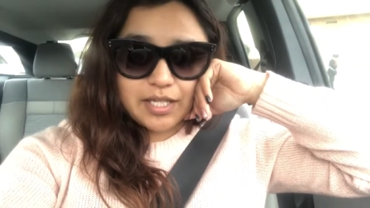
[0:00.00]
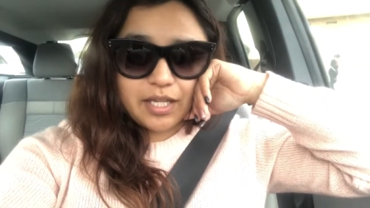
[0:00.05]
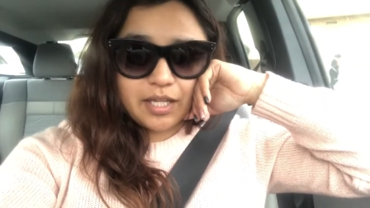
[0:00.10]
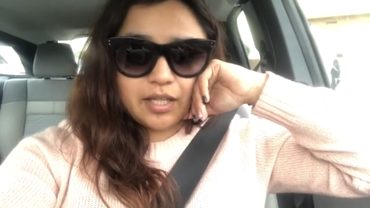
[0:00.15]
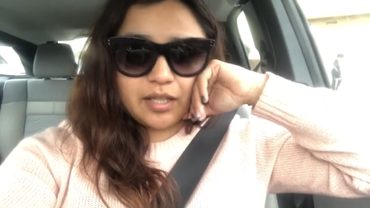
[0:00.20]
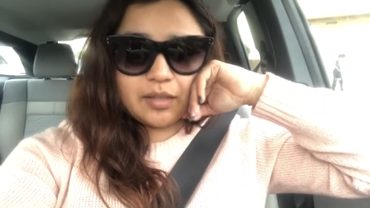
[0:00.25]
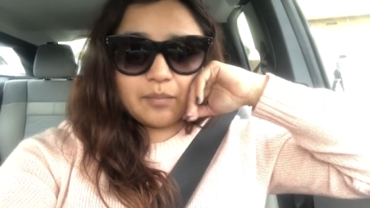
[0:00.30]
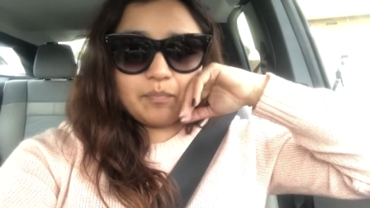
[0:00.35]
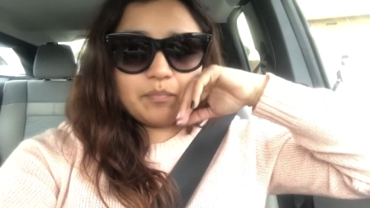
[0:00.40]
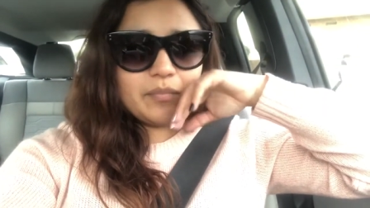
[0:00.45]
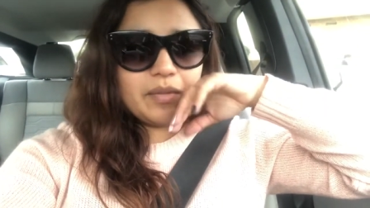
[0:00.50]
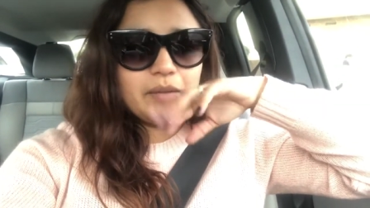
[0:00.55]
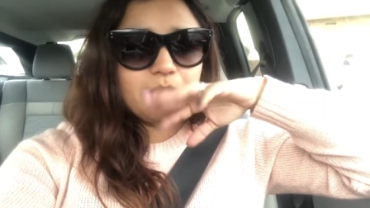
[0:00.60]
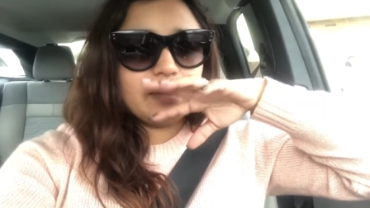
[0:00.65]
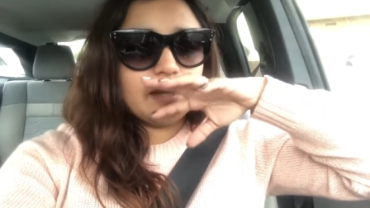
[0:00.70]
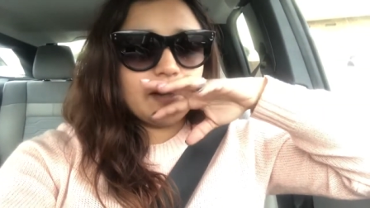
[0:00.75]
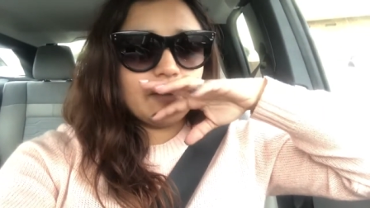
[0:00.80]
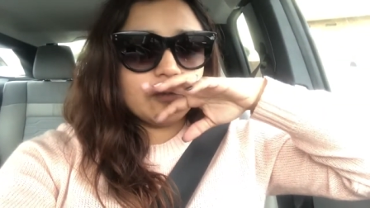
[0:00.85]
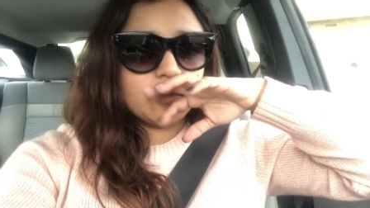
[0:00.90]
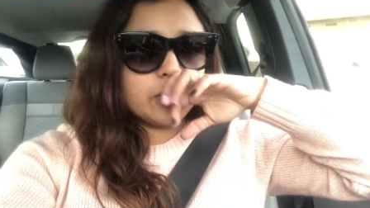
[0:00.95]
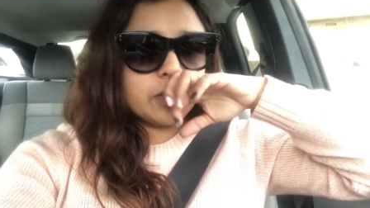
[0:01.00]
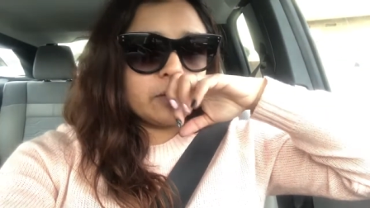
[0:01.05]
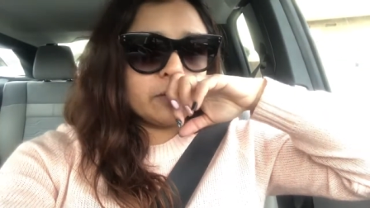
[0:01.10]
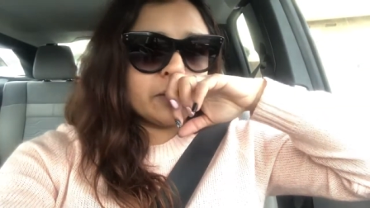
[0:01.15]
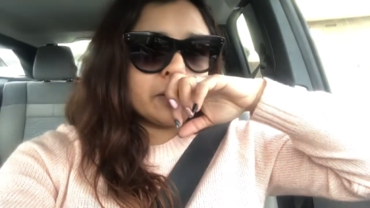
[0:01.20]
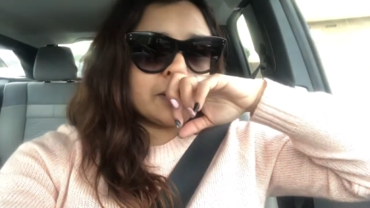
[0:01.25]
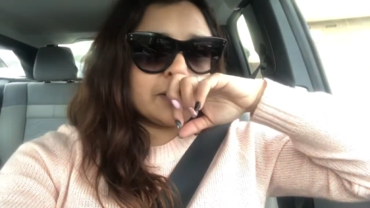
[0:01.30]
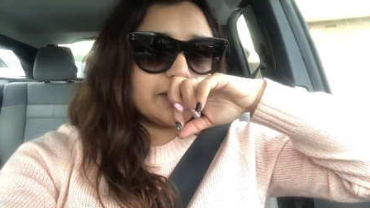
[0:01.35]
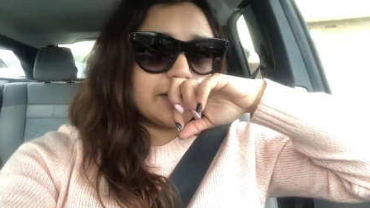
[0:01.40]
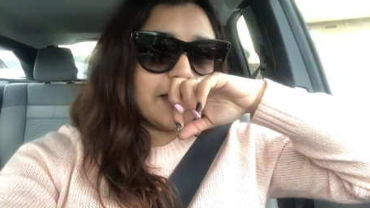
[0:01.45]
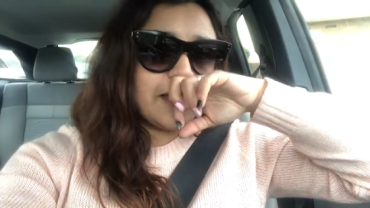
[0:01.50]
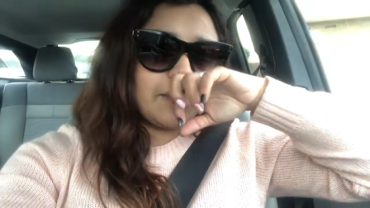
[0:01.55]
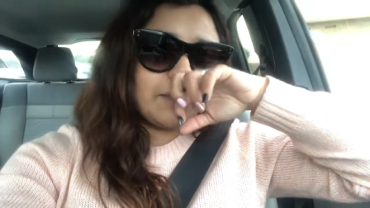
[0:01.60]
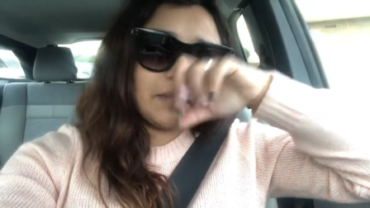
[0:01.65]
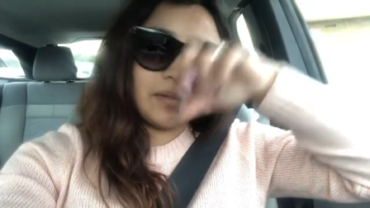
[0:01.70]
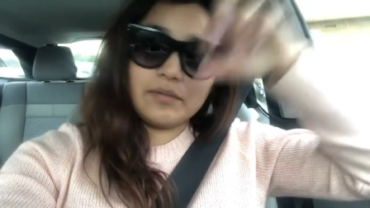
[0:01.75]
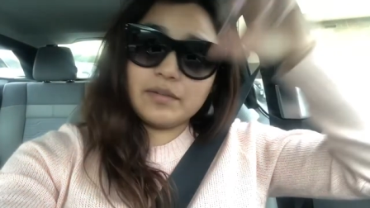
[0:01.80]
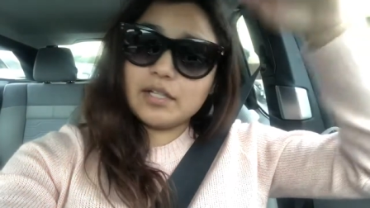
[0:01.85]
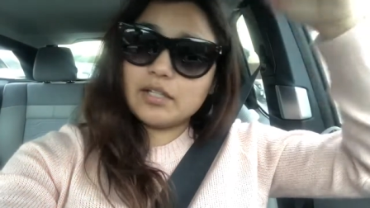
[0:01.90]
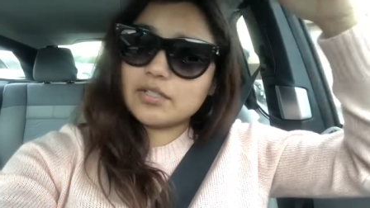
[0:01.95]
and maybe I won't even do that
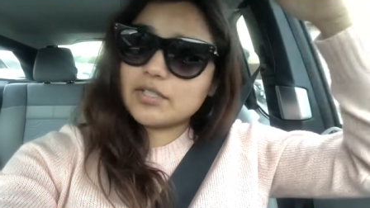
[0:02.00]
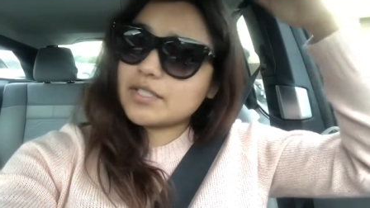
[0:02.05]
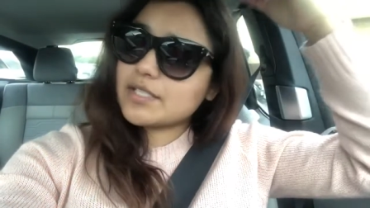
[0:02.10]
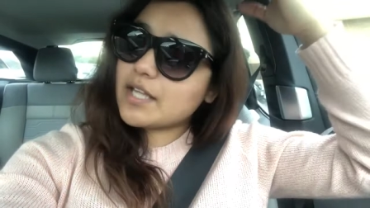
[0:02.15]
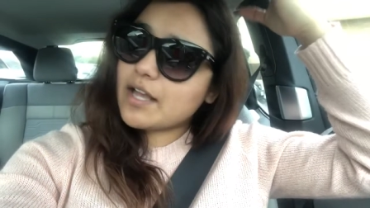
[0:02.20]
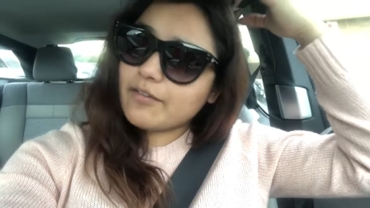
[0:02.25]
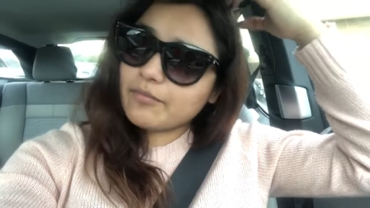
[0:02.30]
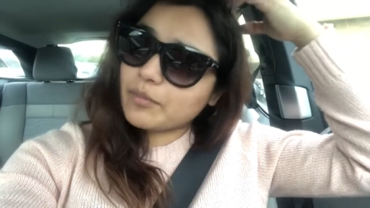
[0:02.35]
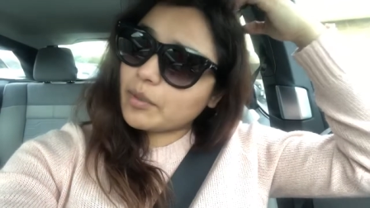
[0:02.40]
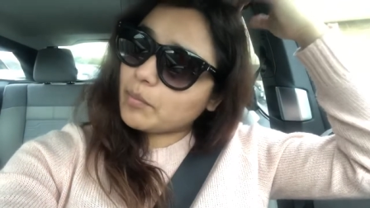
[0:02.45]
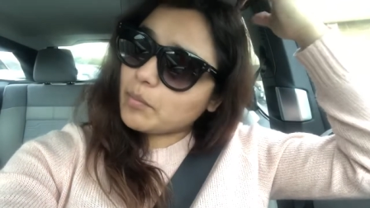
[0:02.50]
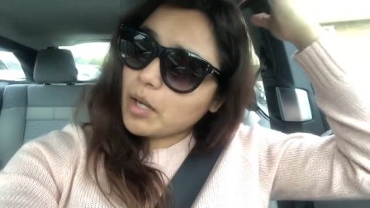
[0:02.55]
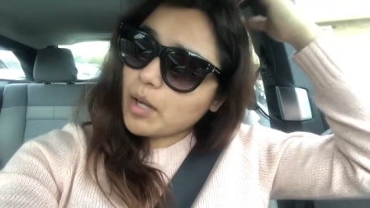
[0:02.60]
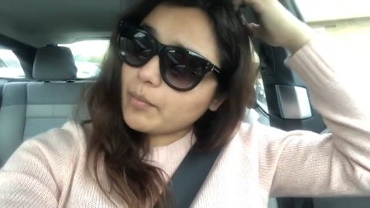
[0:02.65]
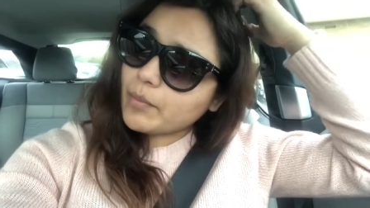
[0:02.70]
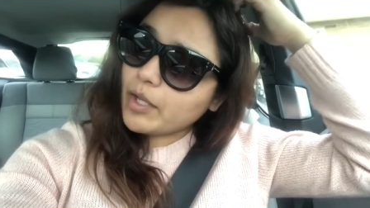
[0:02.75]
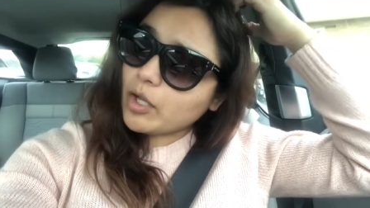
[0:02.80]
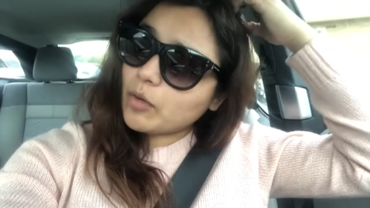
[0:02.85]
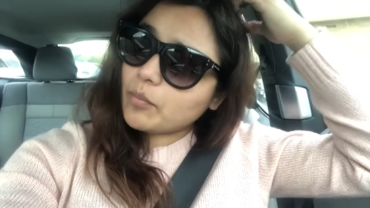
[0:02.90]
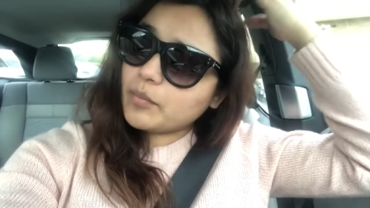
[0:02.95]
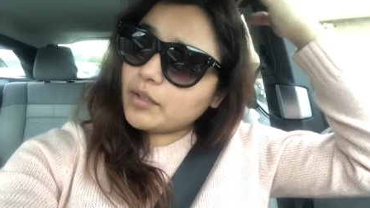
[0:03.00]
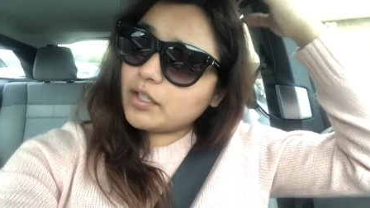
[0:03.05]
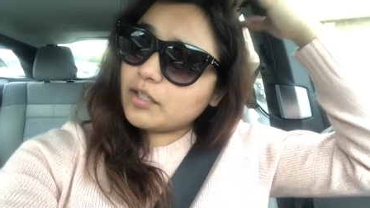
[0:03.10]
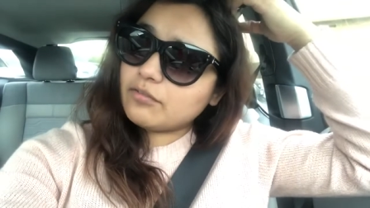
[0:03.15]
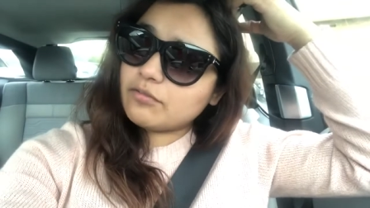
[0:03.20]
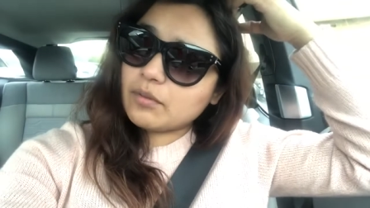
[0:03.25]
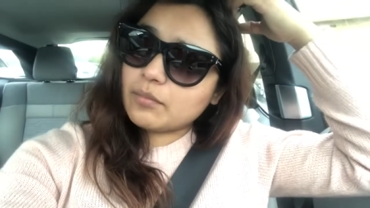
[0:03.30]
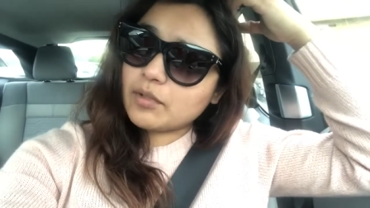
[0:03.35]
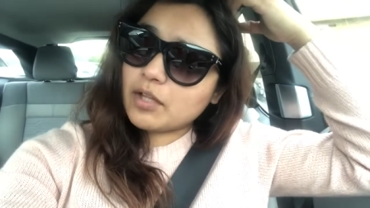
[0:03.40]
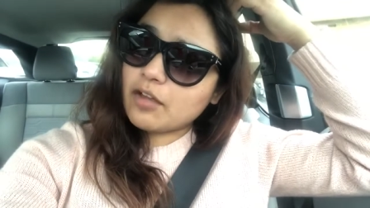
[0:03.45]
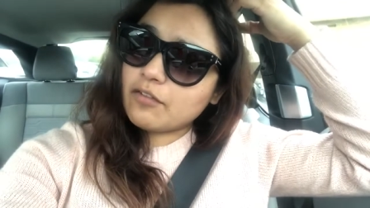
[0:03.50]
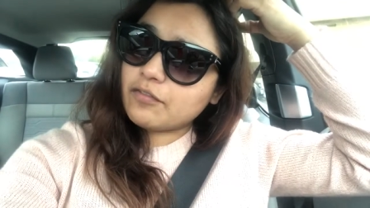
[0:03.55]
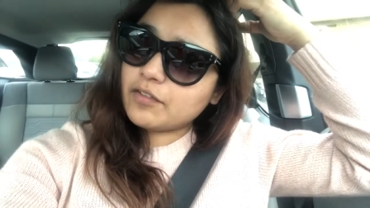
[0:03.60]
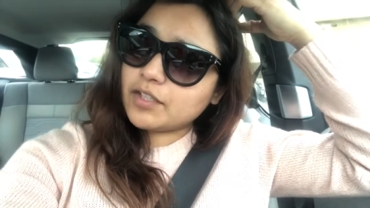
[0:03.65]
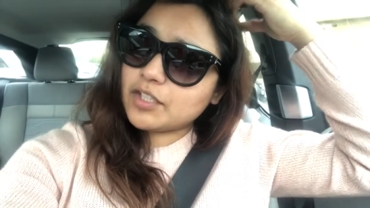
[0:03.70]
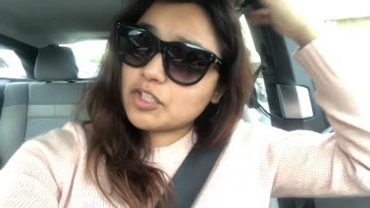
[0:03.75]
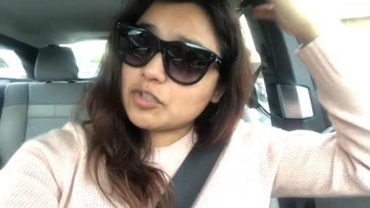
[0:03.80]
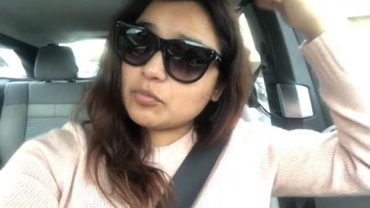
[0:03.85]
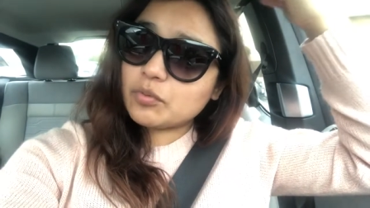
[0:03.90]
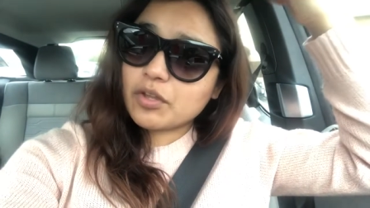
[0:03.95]
maybe I'll just have my mom help me if I'm not
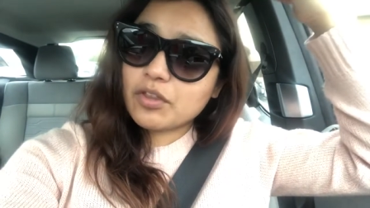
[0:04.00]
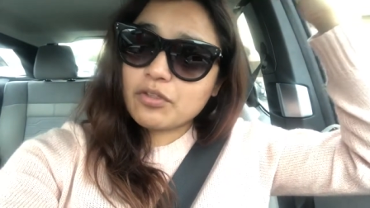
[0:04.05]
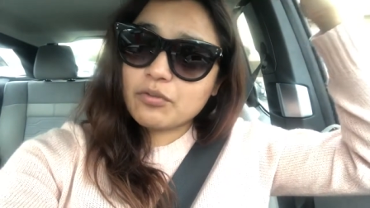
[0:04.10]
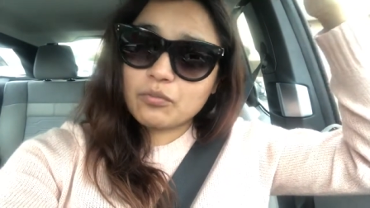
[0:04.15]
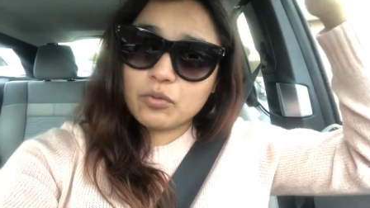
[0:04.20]
finished with